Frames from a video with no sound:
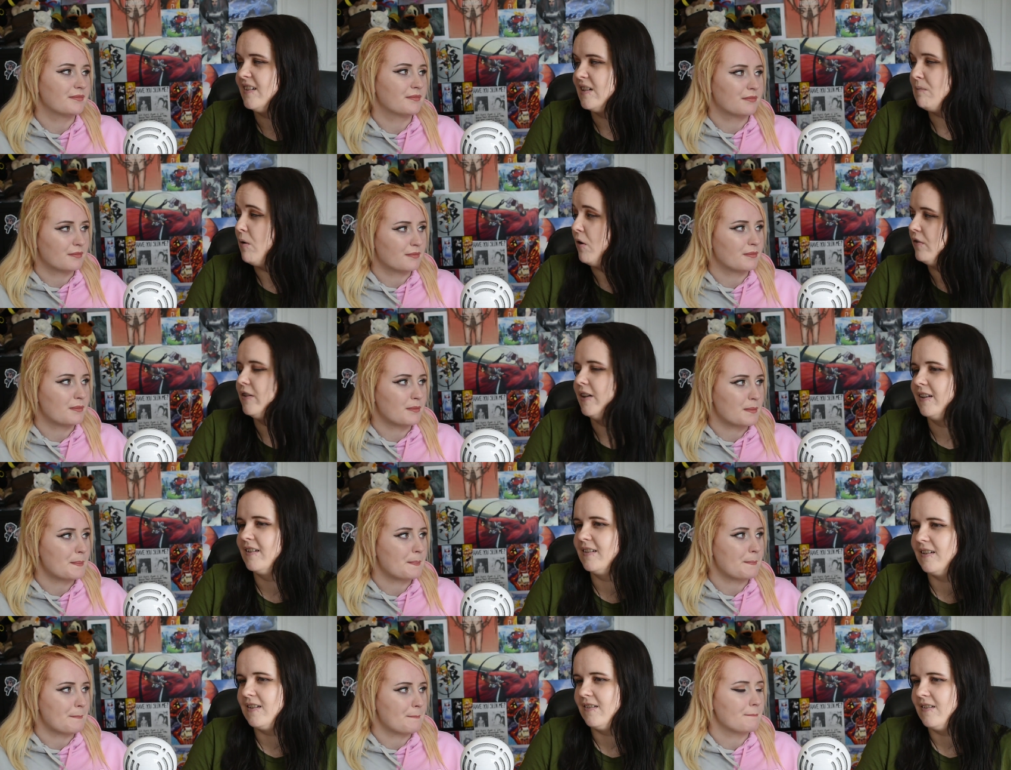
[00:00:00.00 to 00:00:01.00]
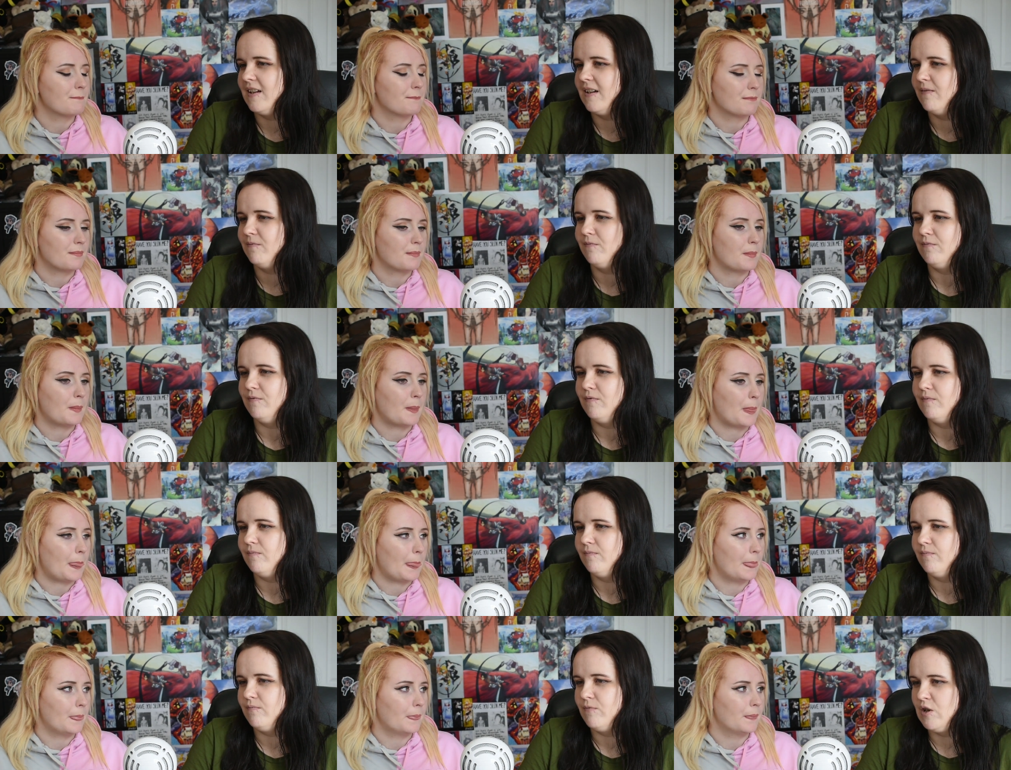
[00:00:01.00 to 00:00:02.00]
Speaker 1: small things like oh yeah,
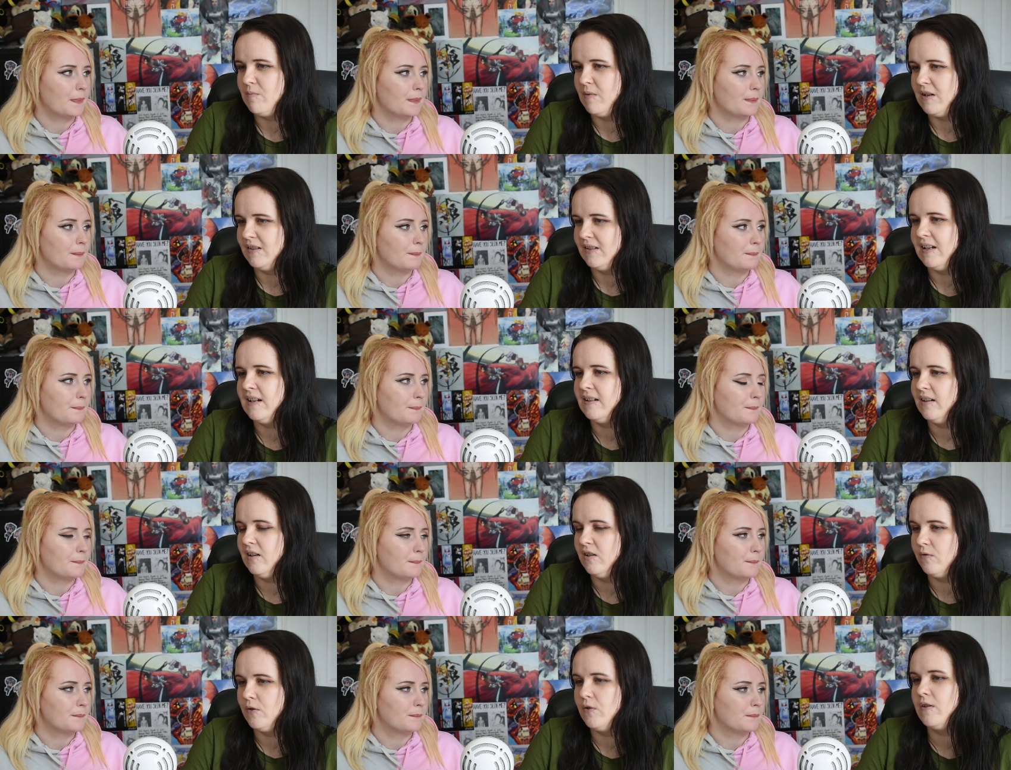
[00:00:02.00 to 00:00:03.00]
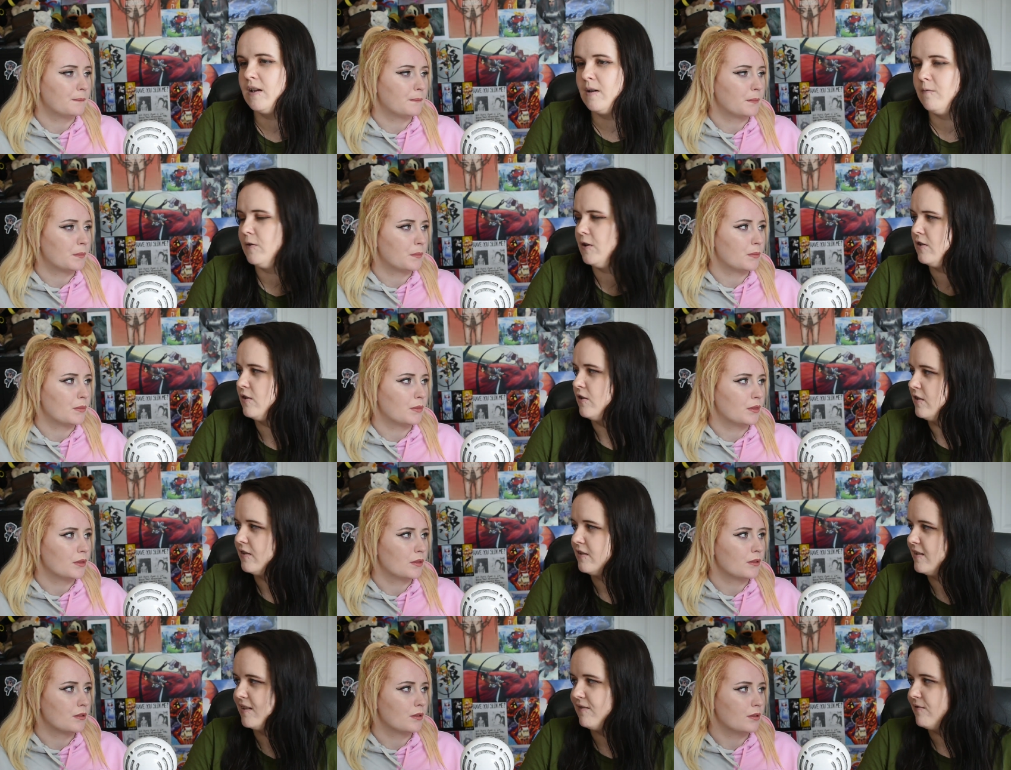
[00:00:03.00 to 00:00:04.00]
she might say in an interview, oh, yeah, I'm finished.
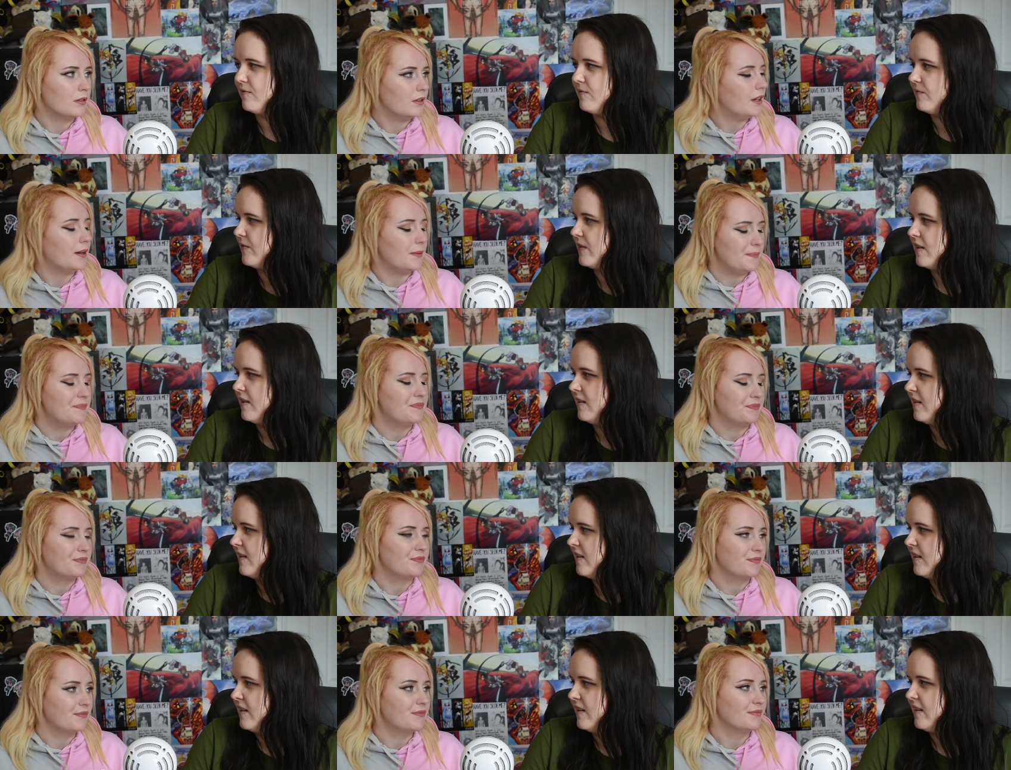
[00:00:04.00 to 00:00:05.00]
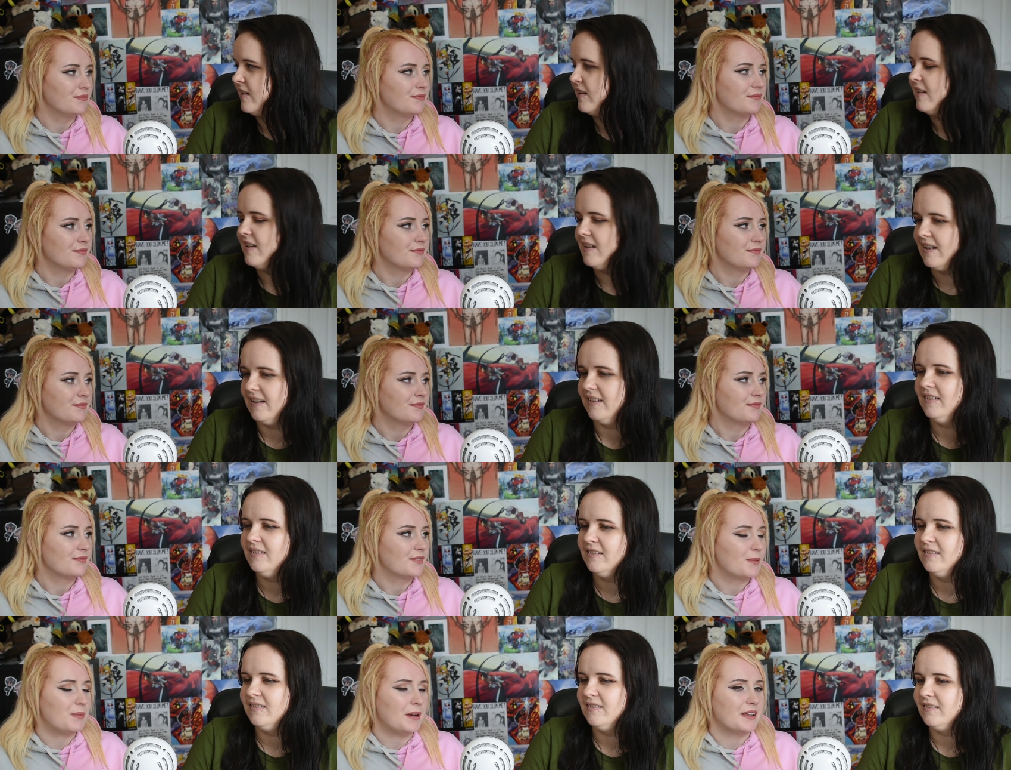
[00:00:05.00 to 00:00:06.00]
Yeah, yeah.
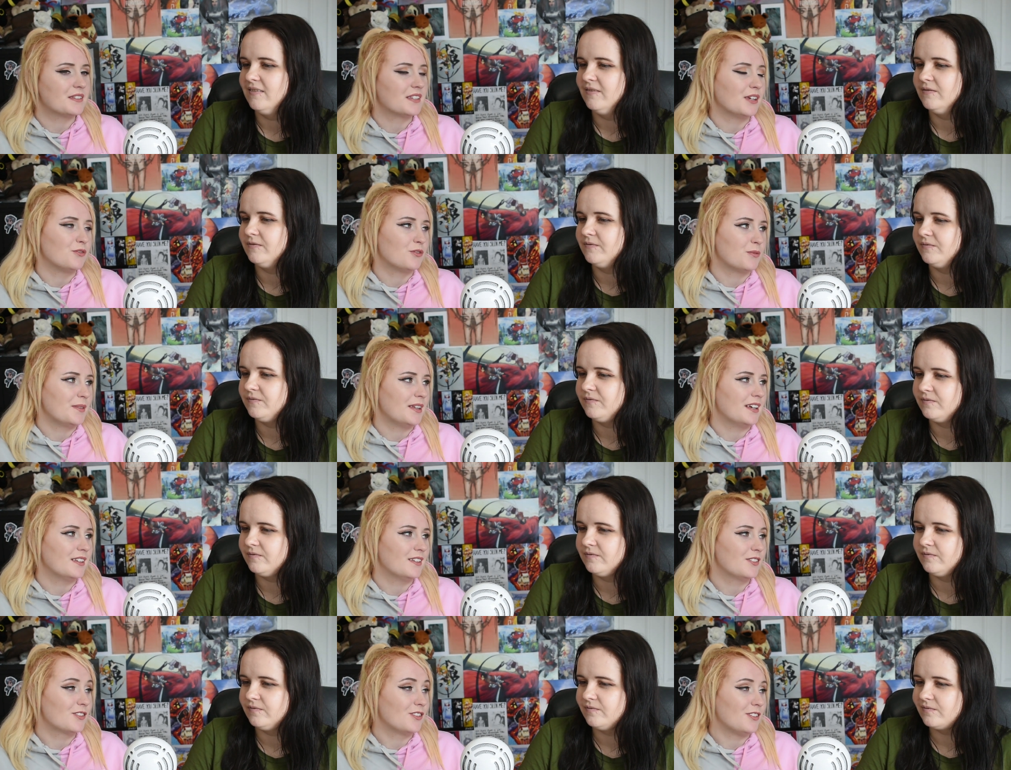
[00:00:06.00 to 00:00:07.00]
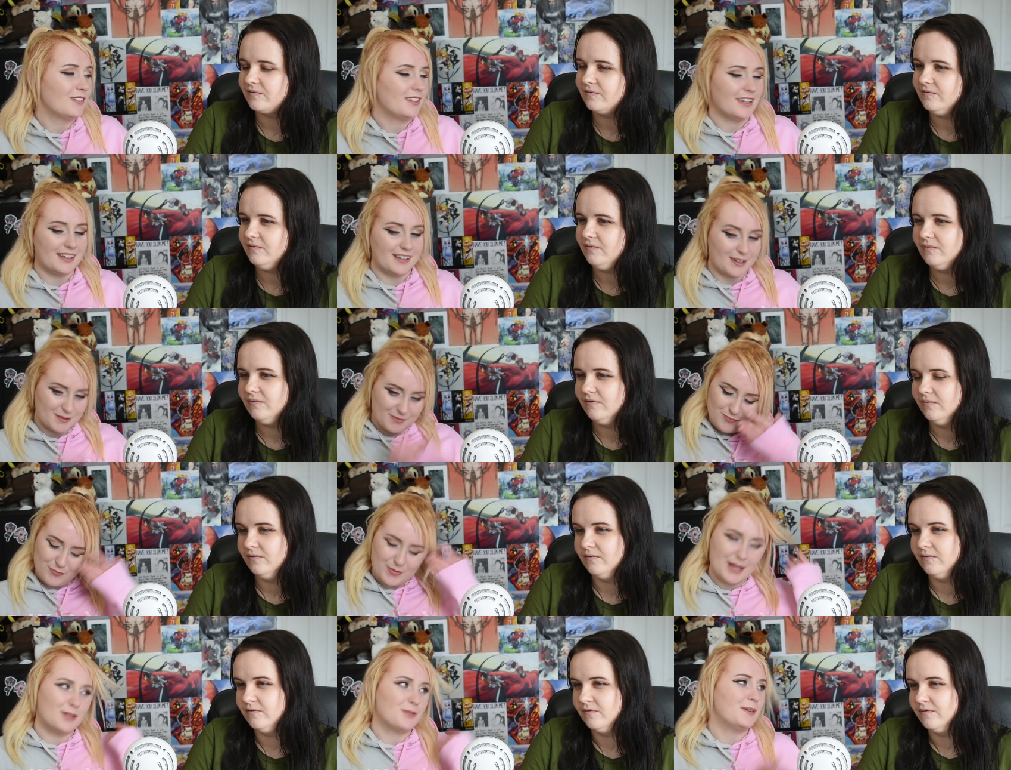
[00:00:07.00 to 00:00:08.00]
Speaker 2: But aside from that, it's not like
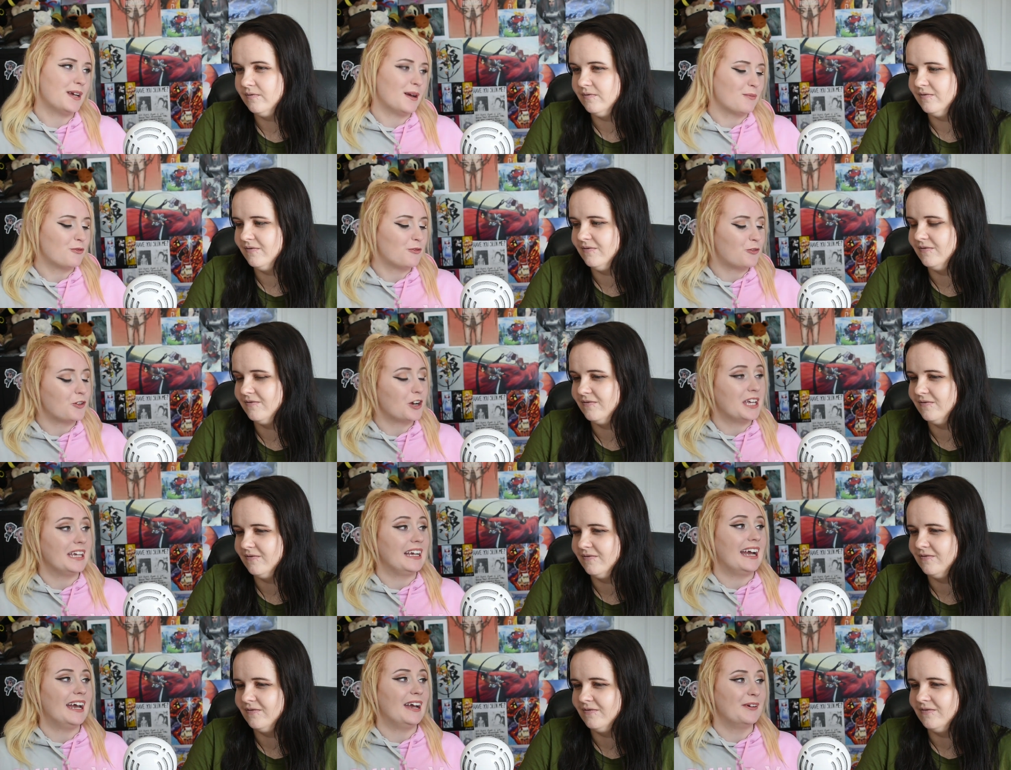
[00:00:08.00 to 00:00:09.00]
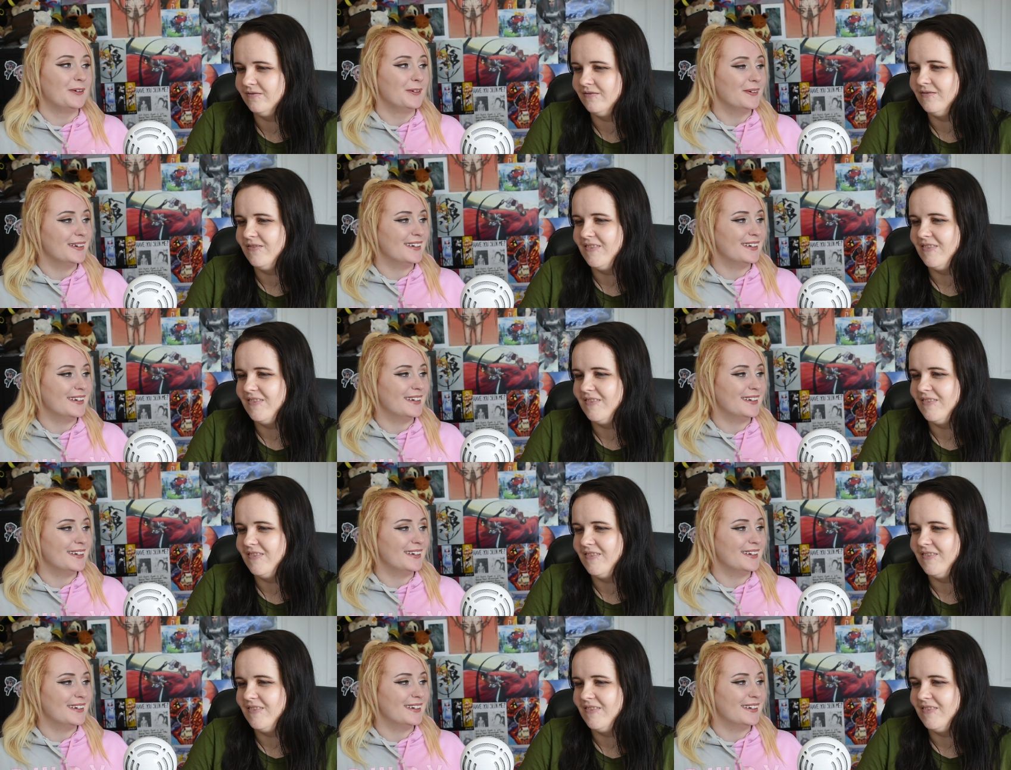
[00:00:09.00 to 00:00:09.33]
by the way, I'm freaking out.